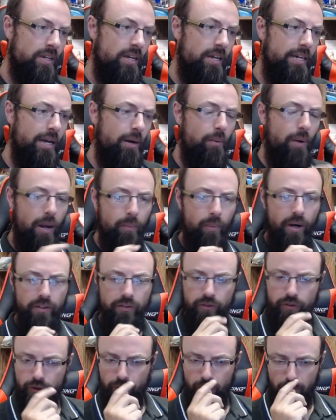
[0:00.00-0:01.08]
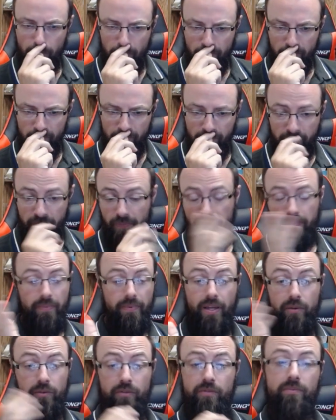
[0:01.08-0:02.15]
Now, I want to, that
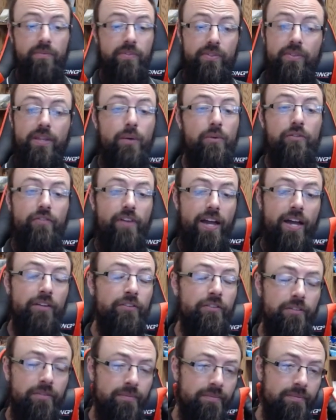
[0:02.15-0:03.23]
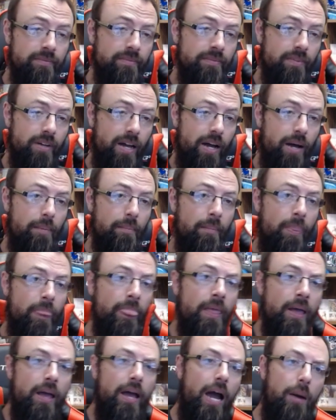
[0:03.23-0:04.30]
was, that was fast. Um,
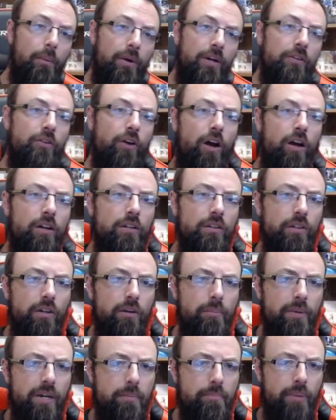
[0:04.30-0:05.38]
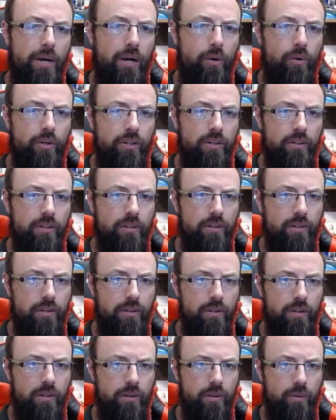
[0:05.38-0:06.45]
I want to talk a little bit about,
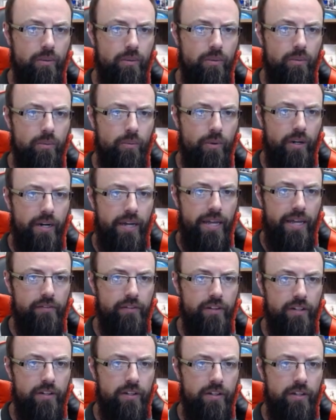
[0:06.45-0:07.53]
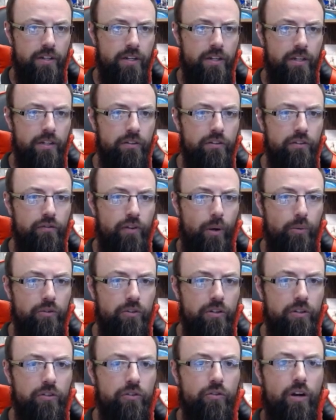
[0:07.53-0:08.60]
where did I it? Devote to
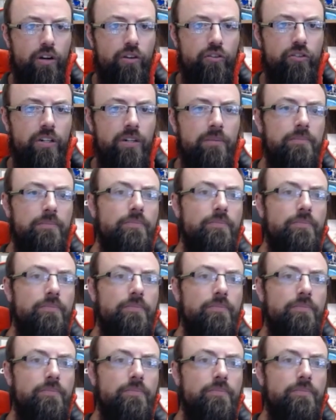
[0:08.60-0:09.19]
destruction.